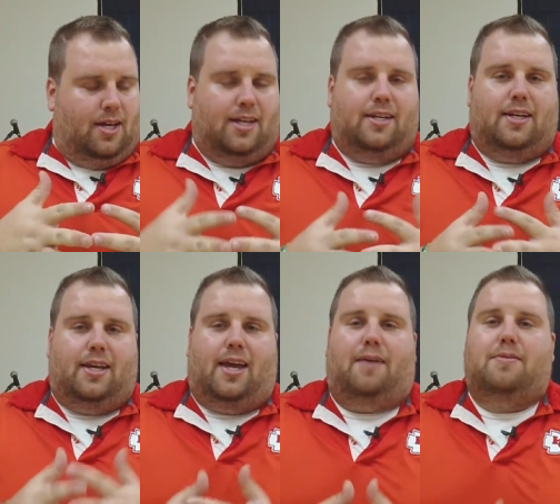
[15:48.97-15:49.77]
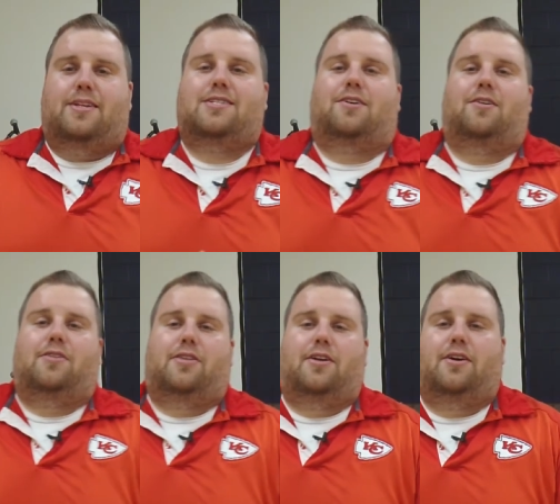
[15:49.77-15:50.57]
He came to this
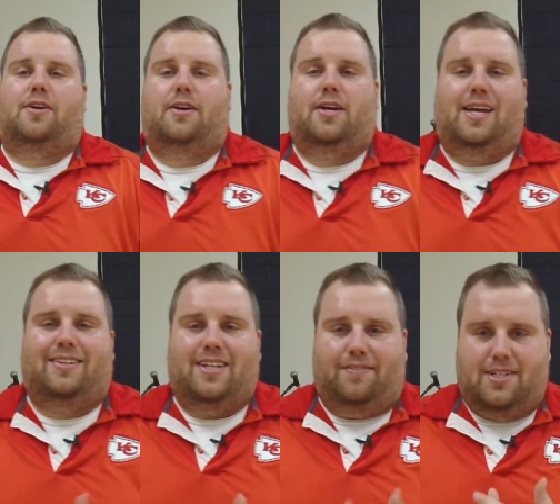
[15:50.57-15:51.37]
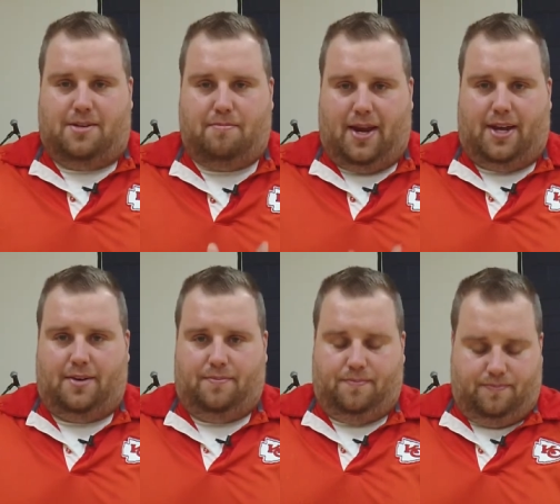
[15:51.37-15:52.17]
earth. He lived as a
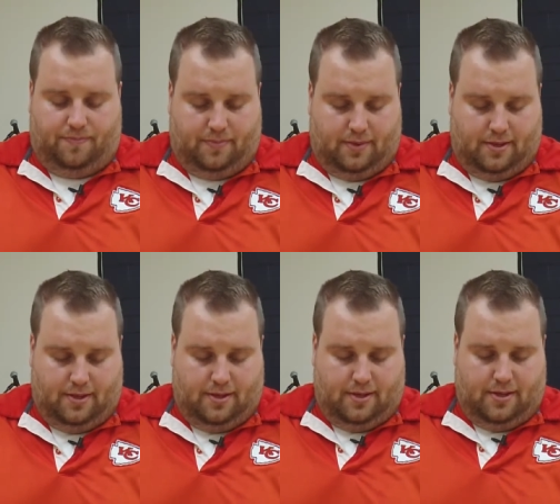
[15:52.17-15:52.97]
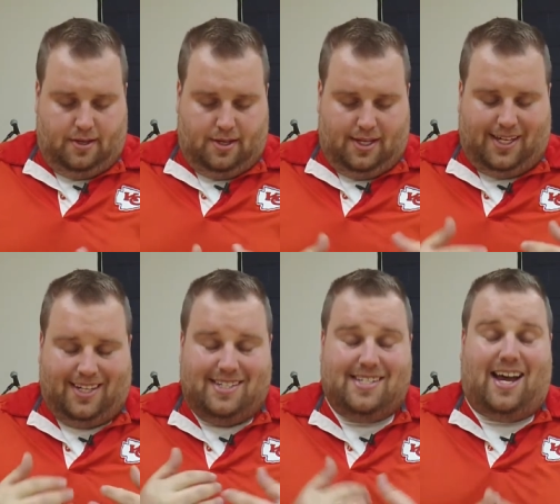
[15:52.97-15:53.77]
man.
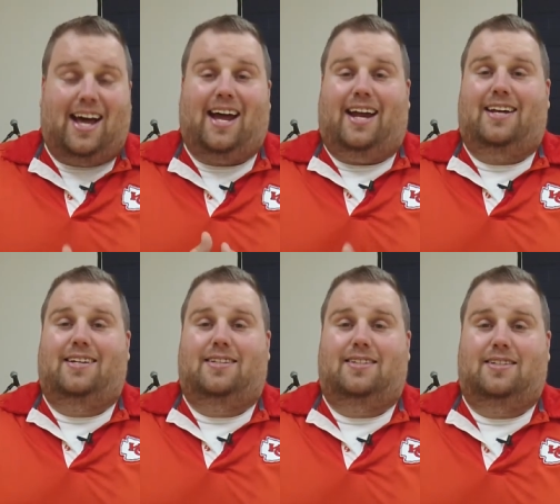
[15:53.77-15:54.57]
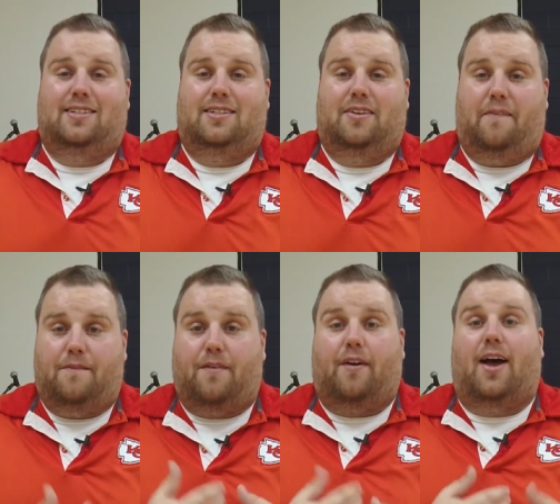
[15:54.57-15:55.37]
He died
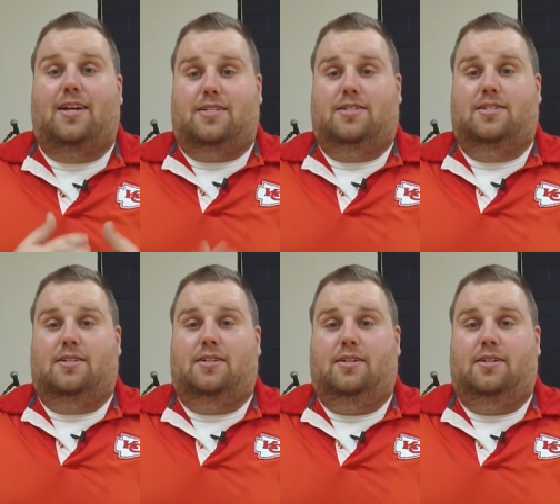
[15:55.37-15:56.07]
for us.